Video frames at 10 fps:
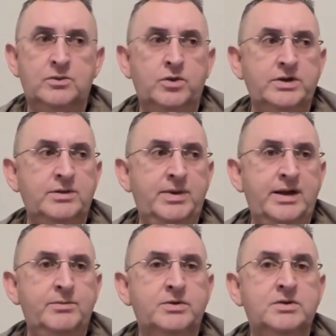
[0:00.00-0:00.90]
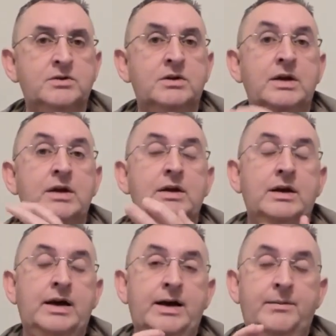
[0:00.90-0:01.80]
They want to be able to
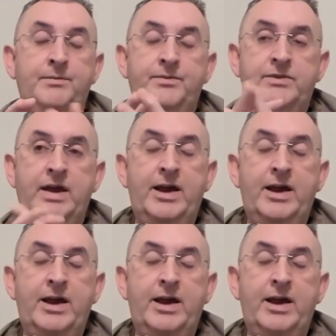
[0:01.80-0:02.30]
to